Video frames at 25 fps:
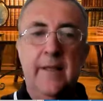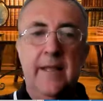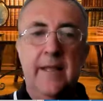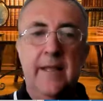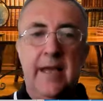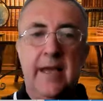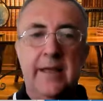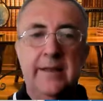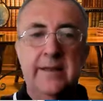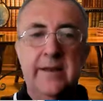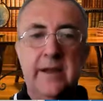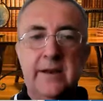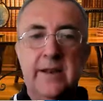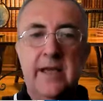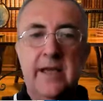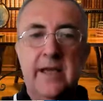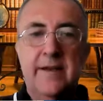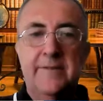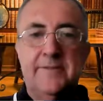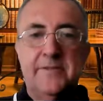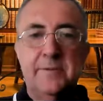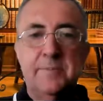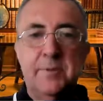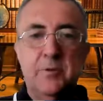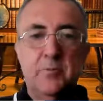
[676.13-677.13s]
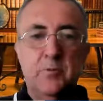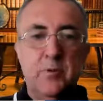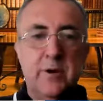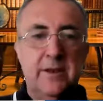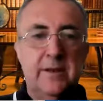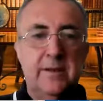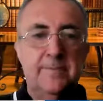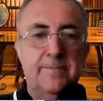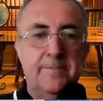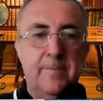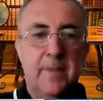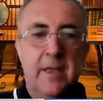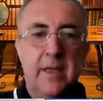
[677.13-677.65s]
don't have to be
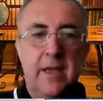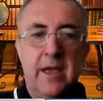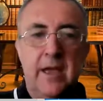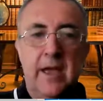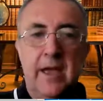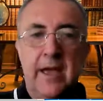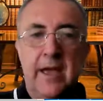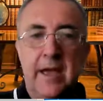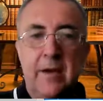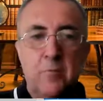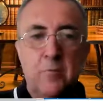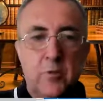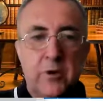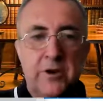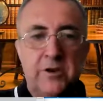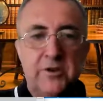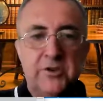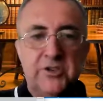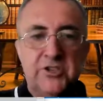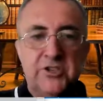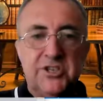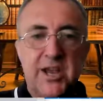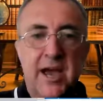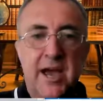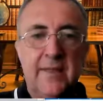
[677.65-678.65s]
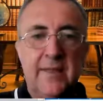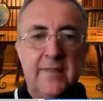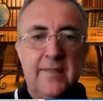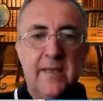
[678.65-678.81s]
written when you start.